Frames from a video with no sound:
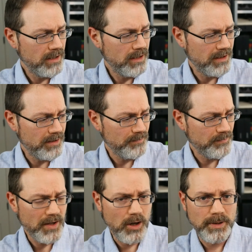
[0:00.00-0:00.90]

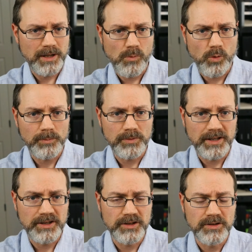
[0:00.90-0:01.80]
I'll pick more up
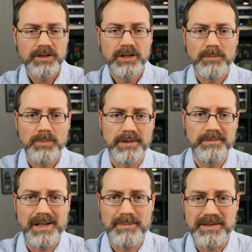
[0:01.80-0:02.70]
later, but
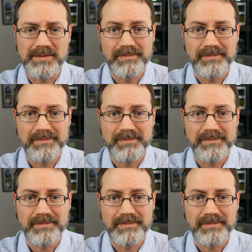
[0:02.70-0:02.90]
I mean,